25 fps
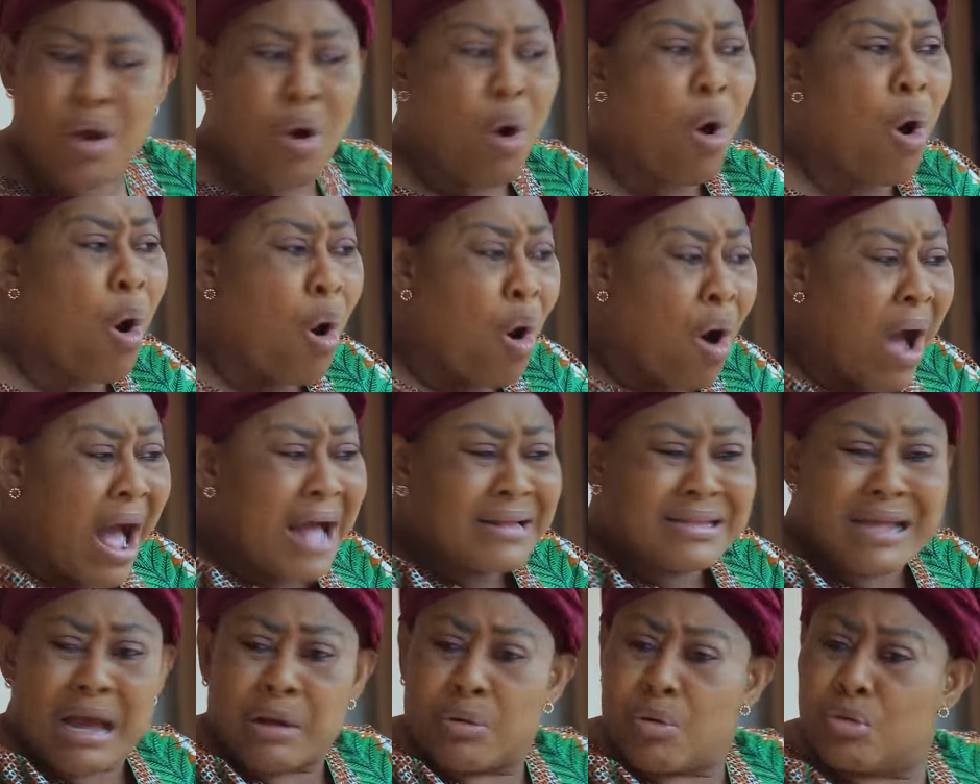Or
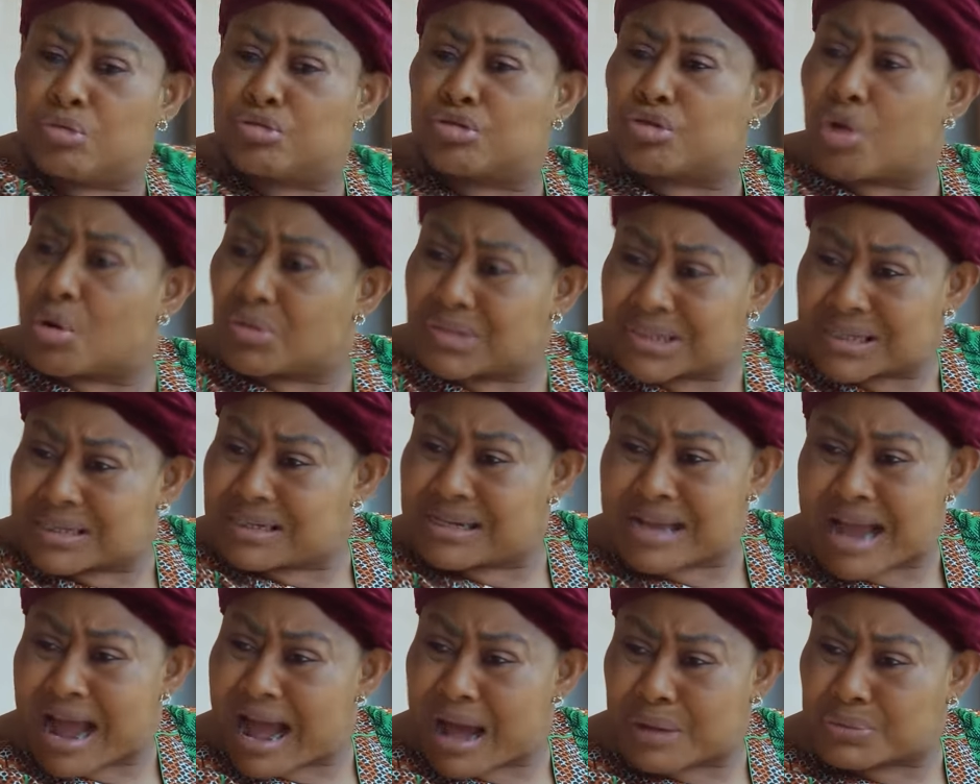are there no chores
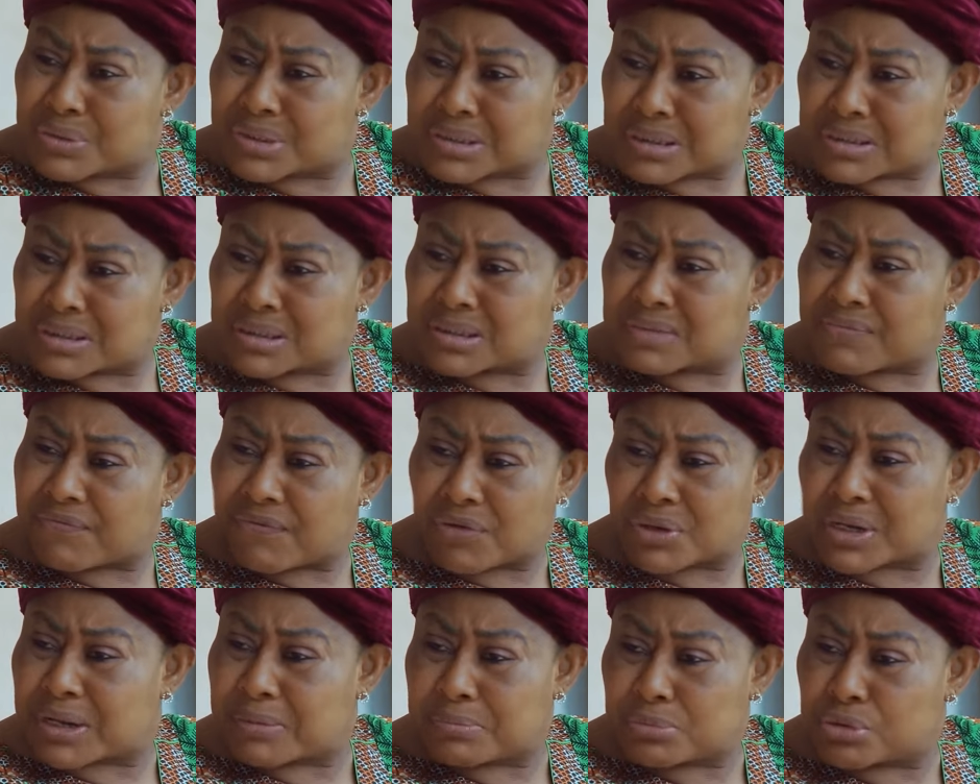in their houses
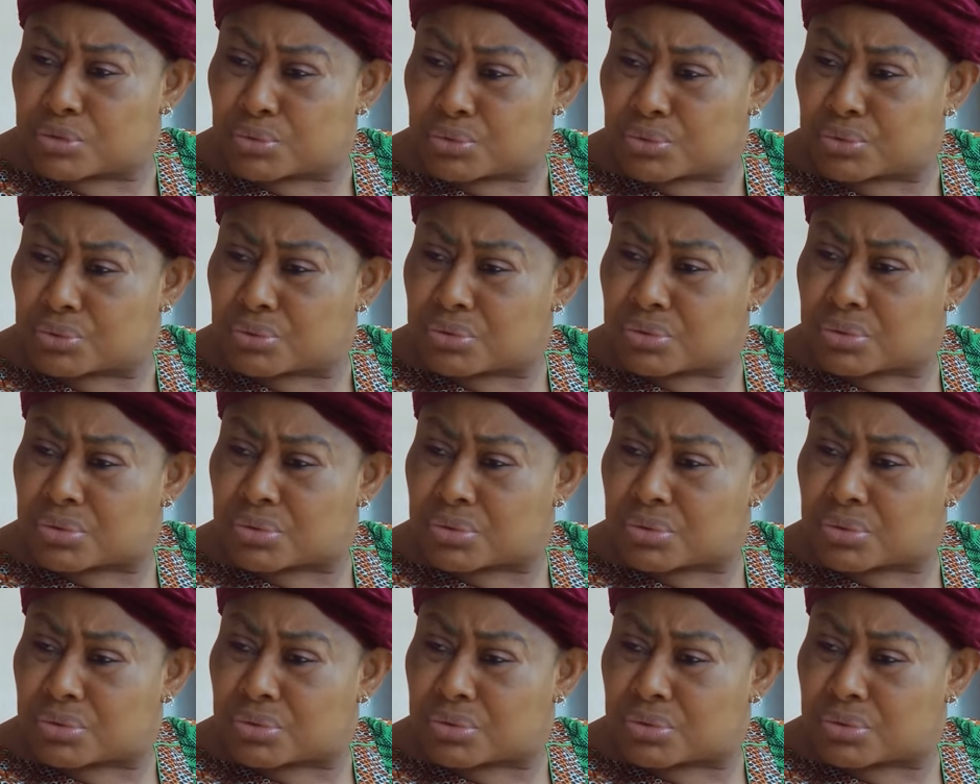for them to do?